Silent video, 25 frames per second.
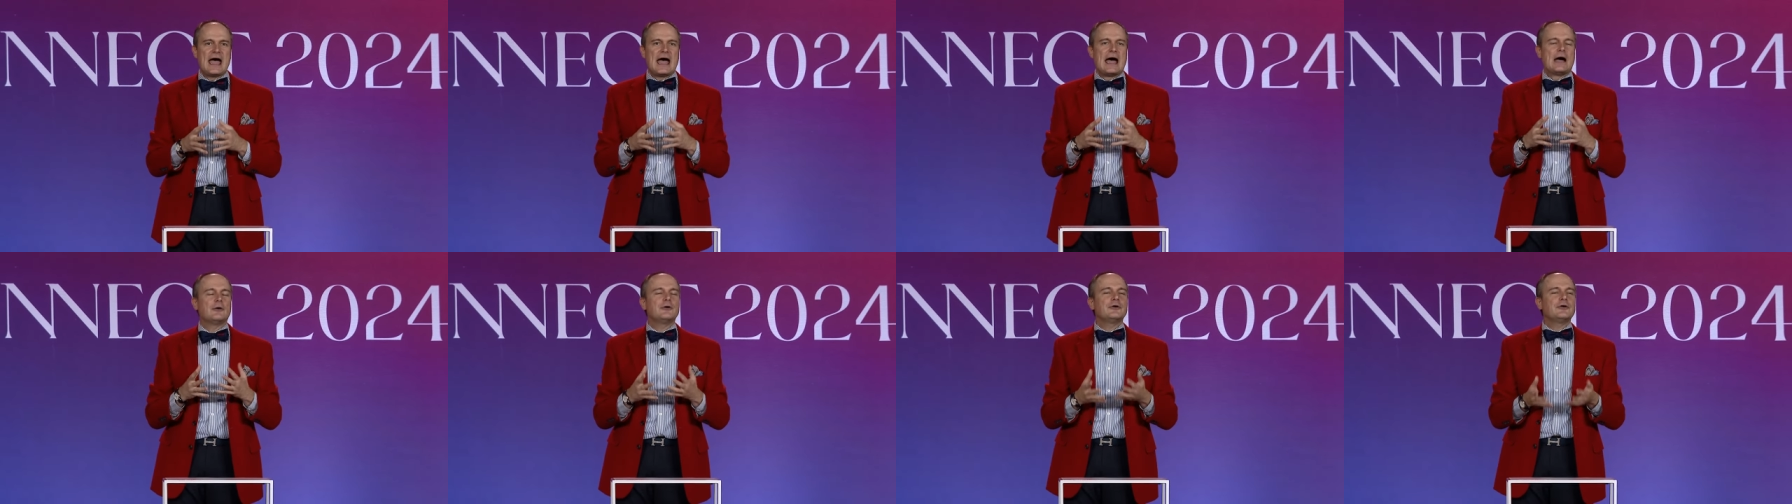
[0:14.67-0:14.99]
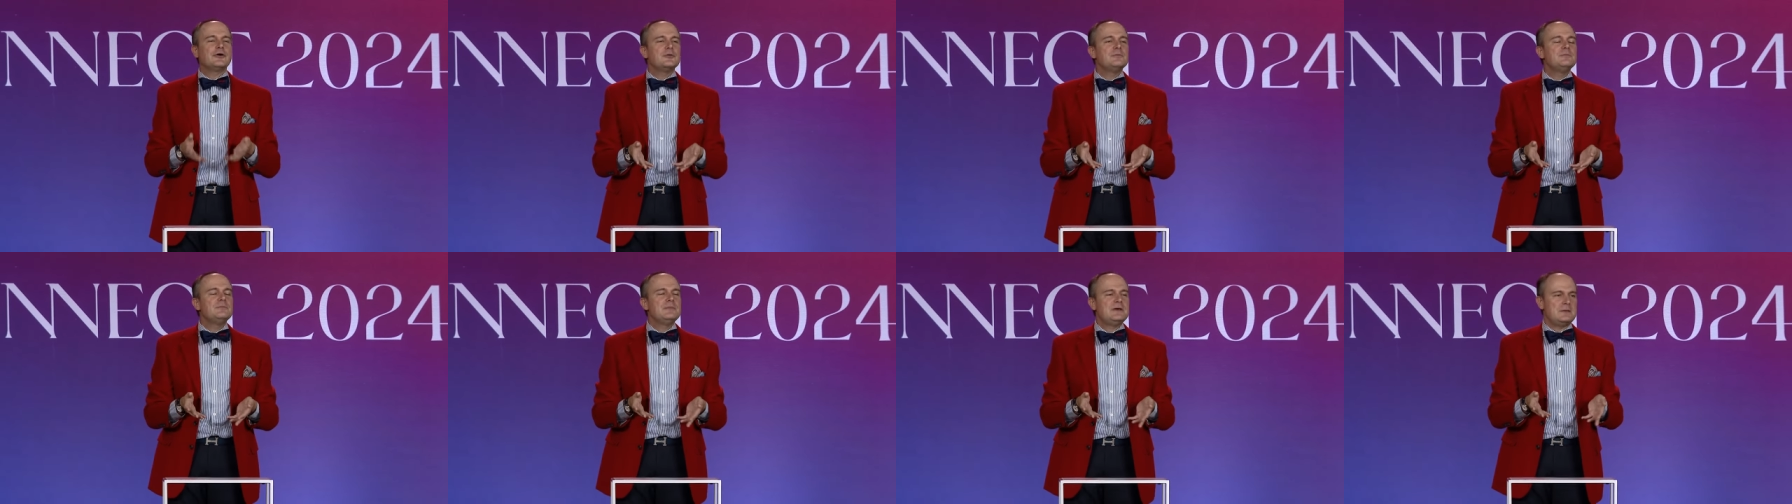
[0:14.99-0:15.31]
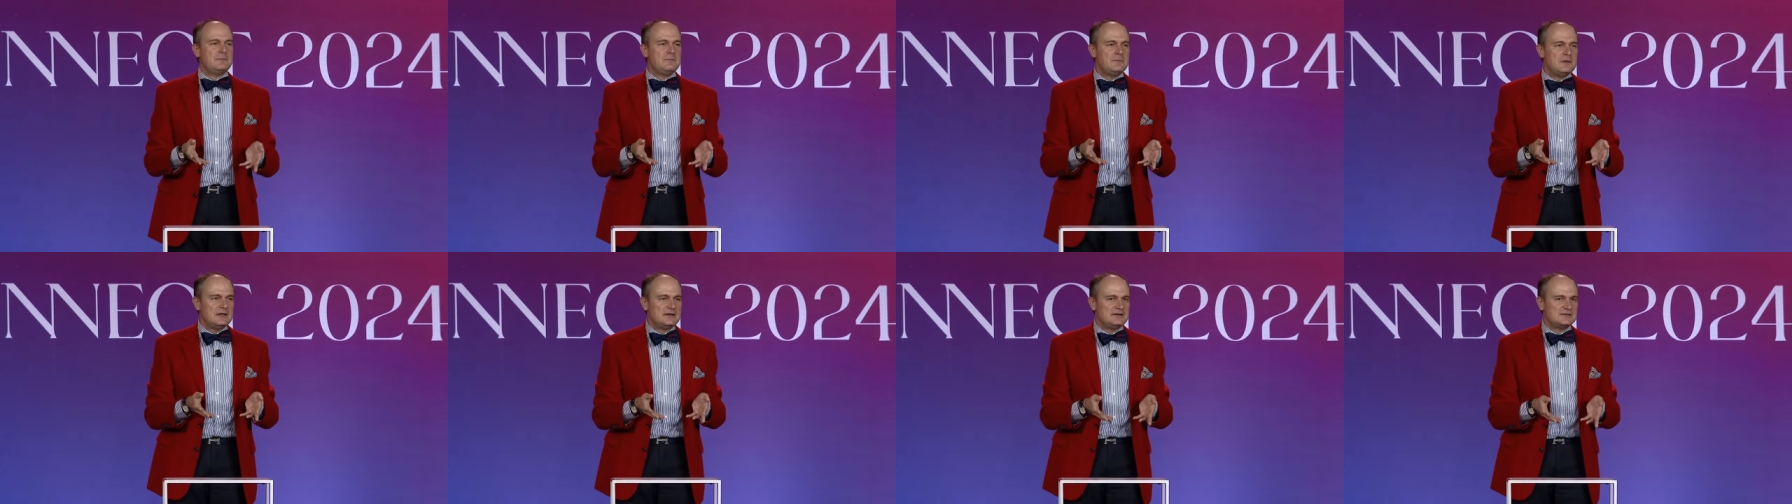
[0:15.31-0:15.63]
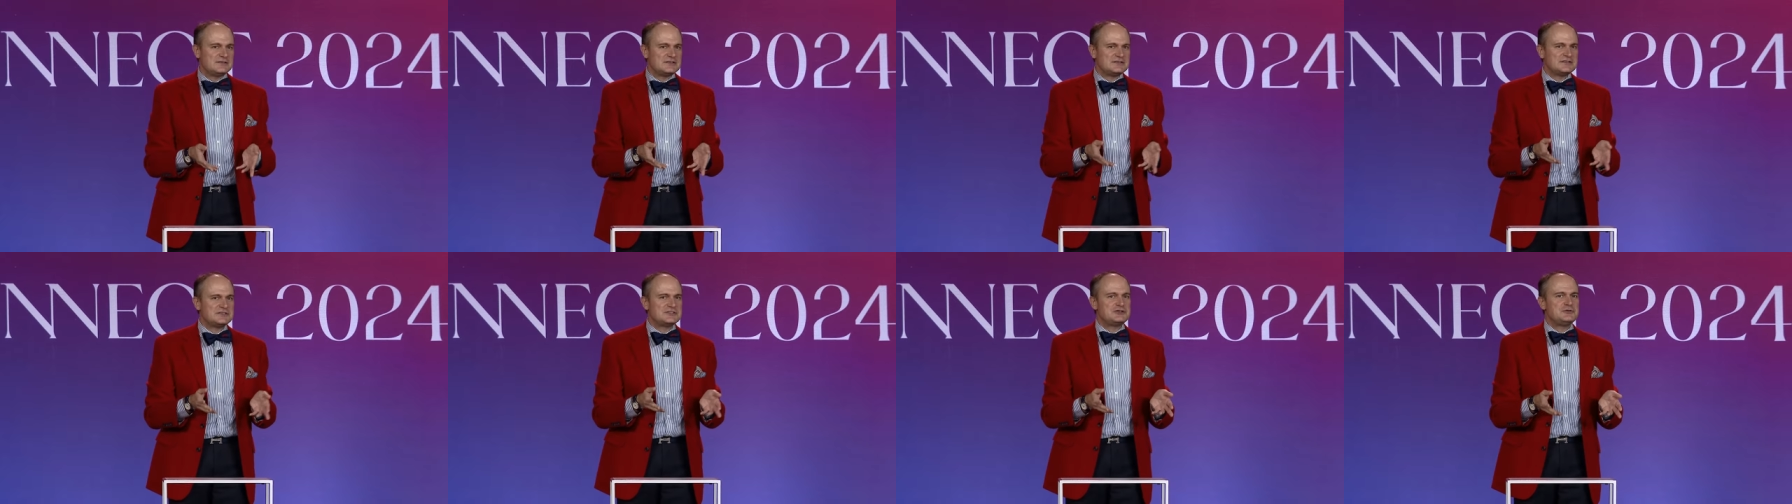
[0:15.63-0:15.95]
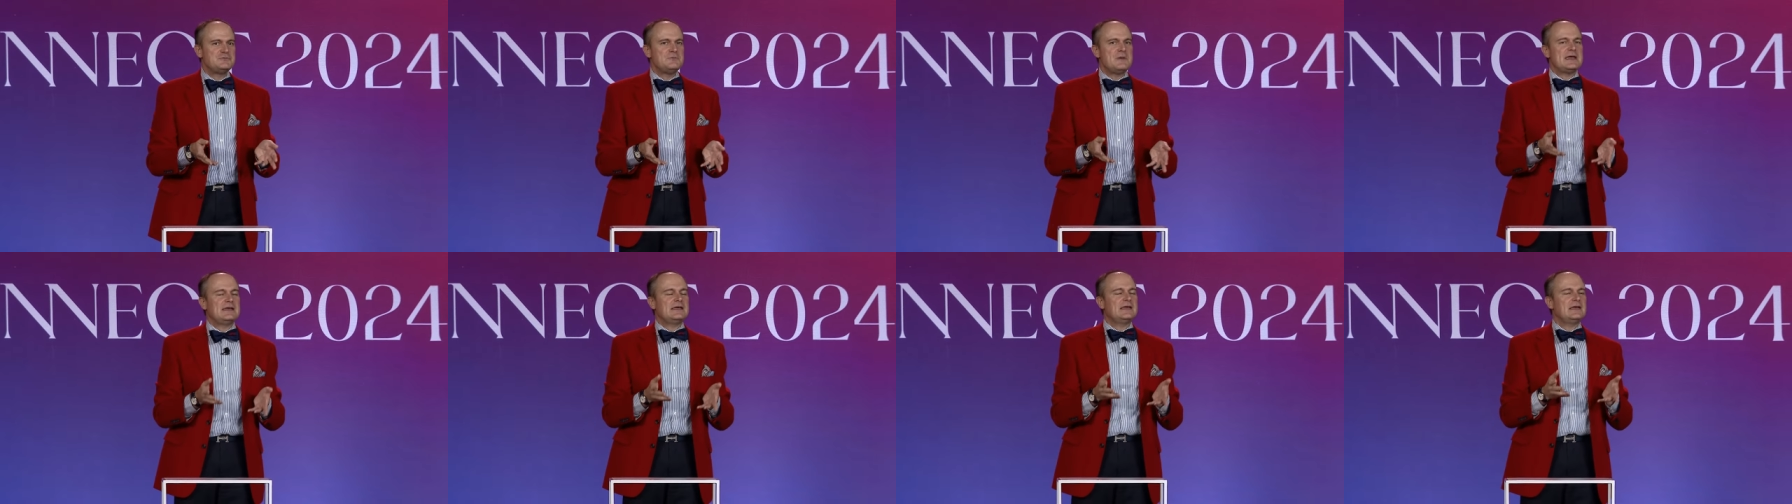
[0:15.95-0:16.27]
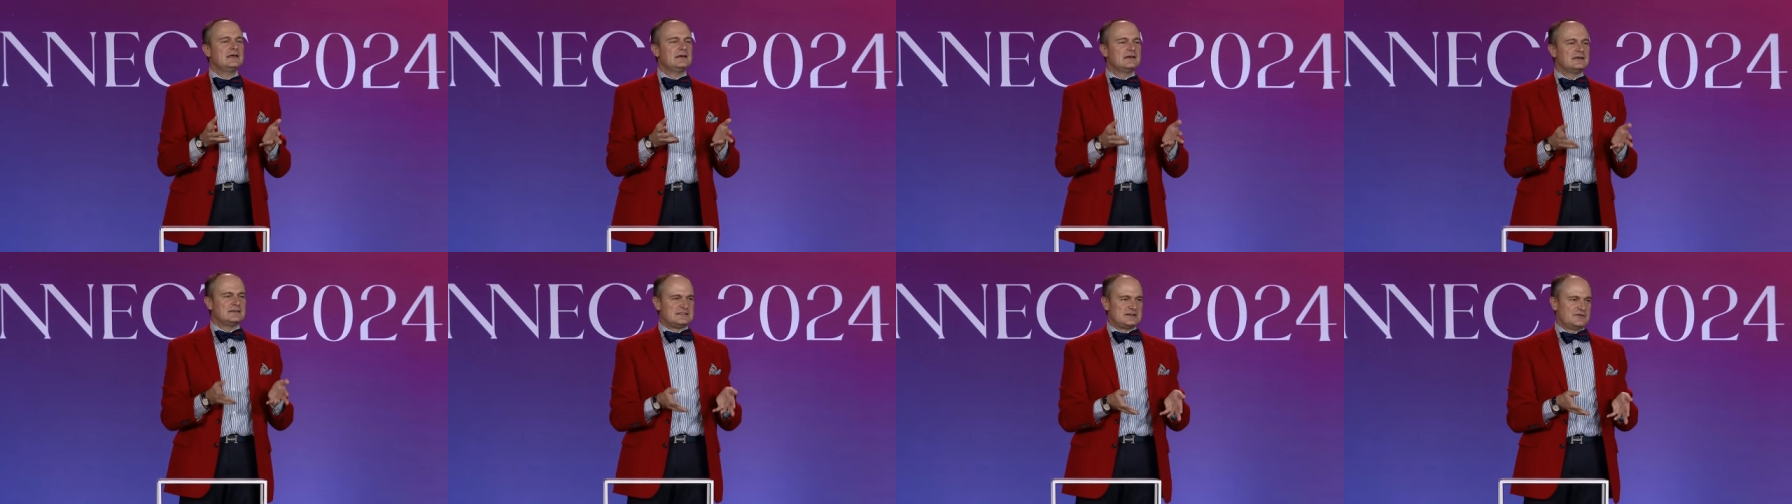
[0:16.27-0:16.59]
our commitment to
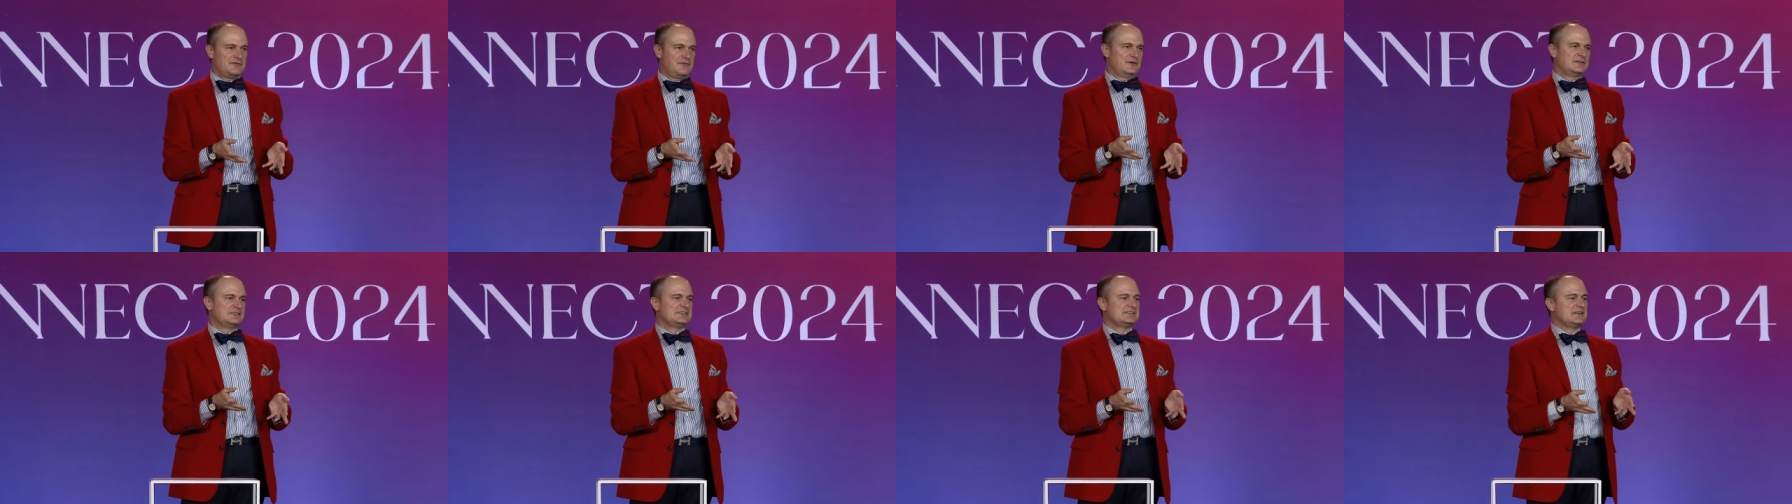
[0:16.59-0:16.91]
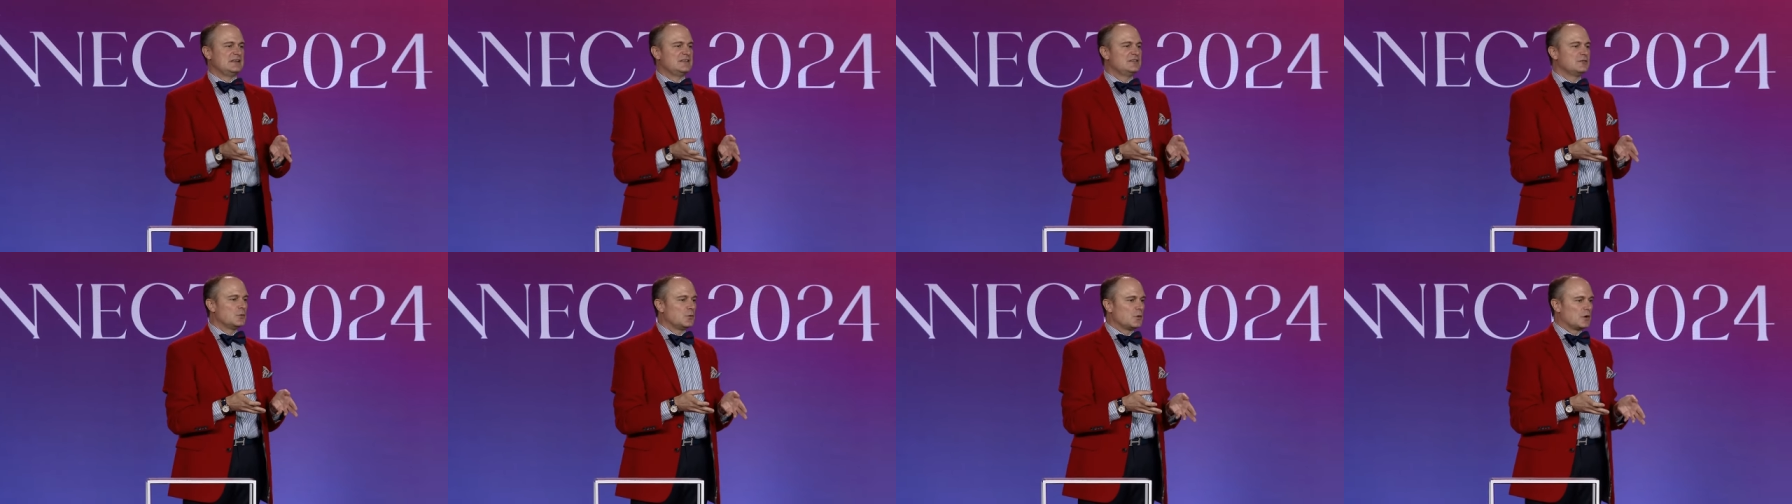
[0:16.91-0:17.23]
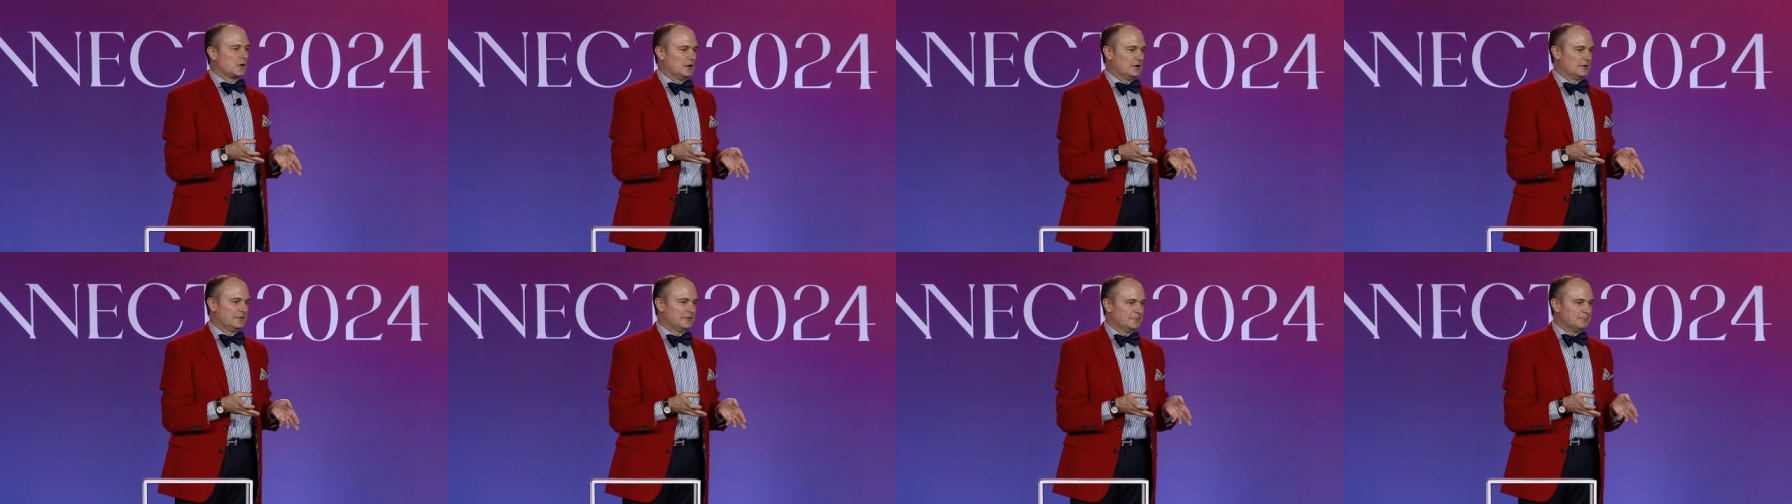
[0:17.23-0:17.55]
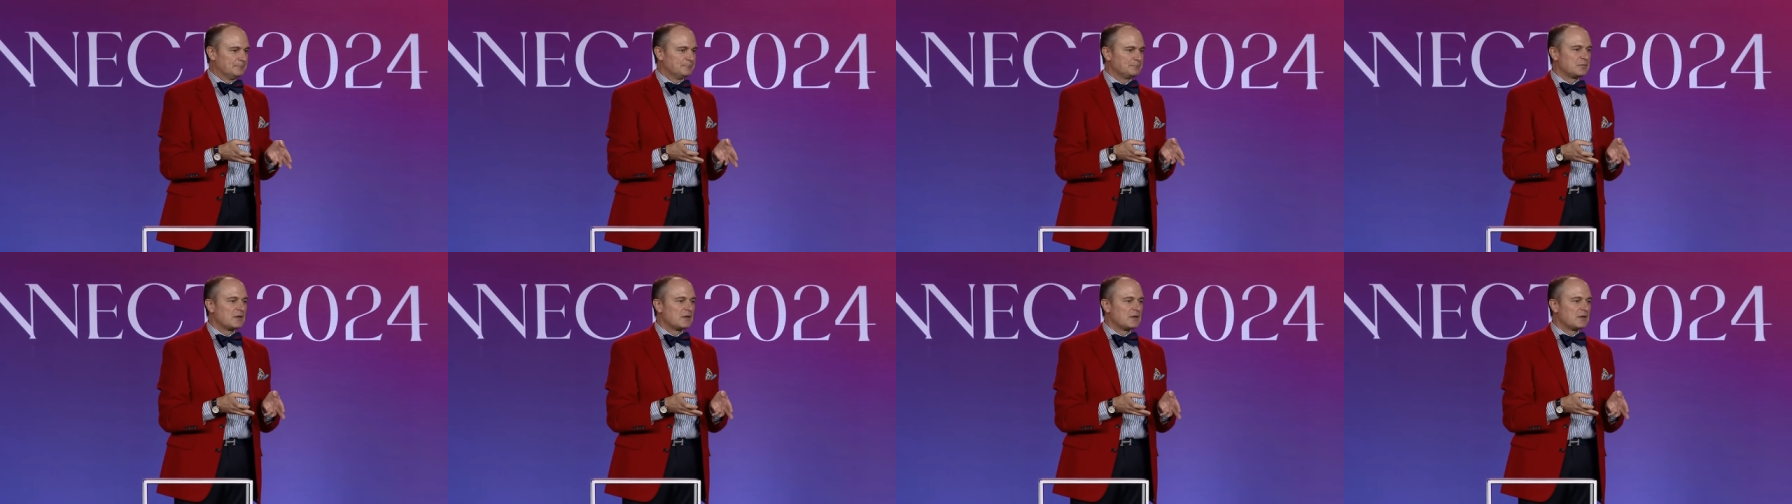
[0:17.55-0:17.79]
making a difference in the world.